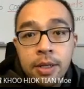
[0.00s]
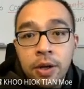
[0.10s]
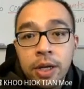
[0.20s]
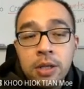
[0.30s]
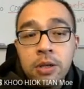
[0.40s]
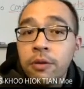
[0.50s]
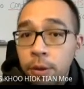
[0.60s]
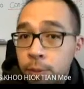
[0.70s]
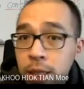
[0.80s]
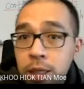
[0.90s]
Okay, so the
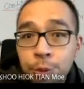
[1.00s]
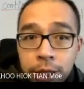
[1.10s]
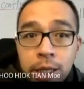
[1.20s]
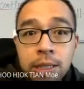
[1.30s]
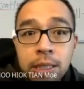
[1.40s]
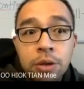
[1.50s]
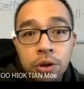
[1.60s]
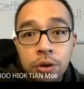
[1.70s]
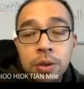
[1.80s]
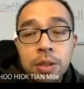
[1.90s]
formula is pretty easy to
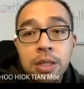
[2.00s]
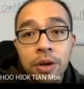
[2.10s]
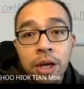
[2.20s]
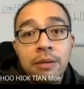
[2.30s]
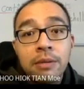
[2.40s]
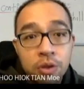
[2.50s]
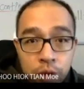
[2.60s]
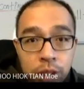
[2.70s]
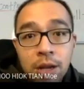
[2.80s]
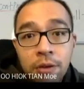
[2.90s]
use. Okay, you
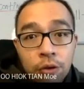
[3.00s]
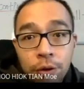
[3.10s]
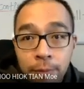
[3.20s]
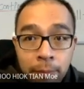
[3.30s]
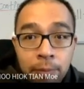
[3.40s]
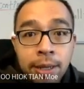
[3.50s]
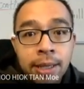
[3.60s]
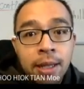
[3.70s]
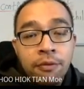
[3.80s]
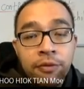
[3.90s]
just have to remember it
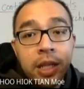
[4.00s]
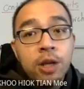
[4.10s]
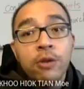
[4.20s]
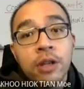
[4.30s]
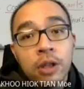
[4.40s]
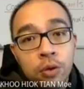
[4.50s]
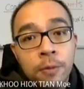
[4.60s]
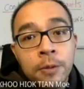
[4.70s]
lah, VT over 2.